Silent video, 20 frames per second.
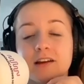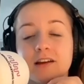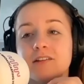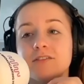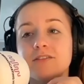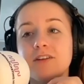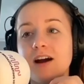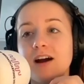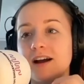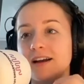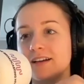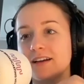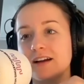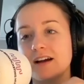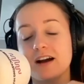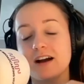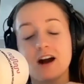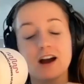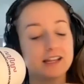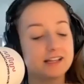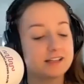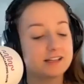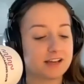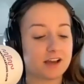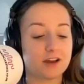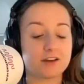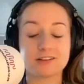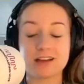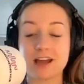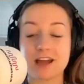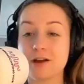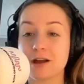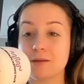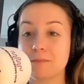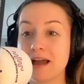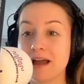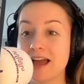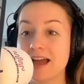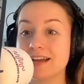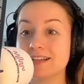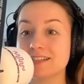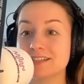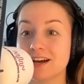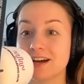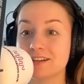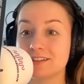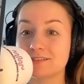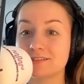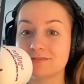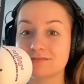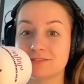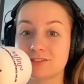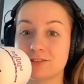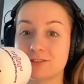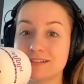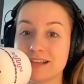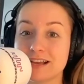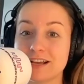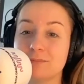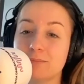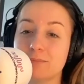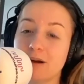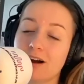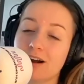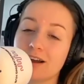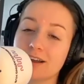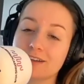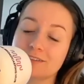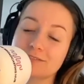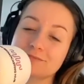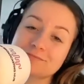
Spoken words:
Right, I need to go get my hair done. Should we say goodbye?